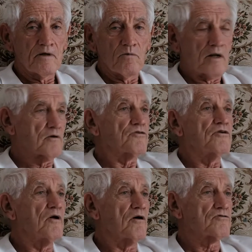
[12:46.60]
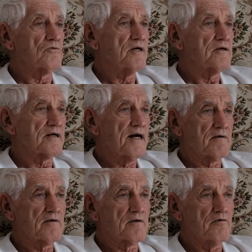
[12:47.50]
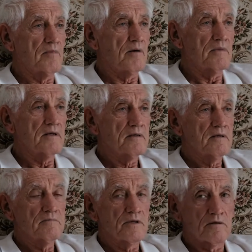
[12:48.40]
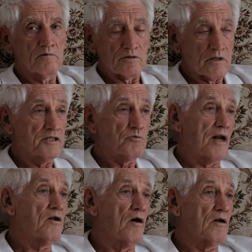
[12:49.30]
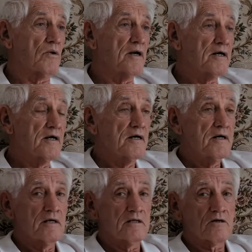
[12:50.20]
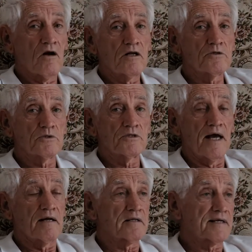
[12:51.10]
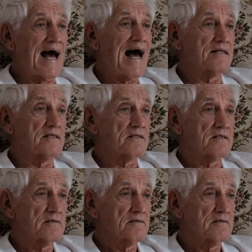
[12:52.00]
1 or 2 nights a week, I can't really remember, but it was at least 1 night a week, and the college was down at the Gardens.